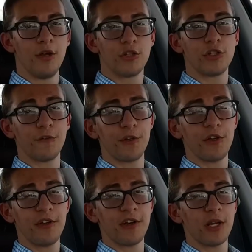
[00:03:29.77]
So if you're
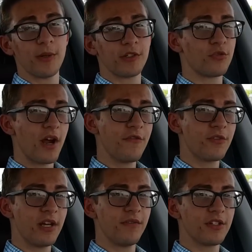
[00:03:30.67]
done hearing about the
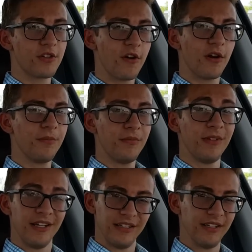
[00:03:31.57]
drivetrain of this car,
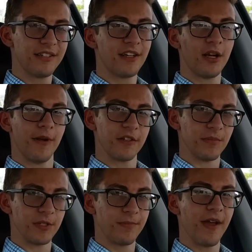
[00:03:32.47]
let's hear about
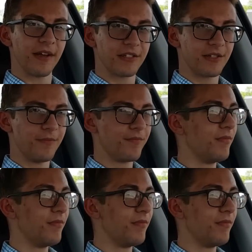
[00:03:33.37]
some specs.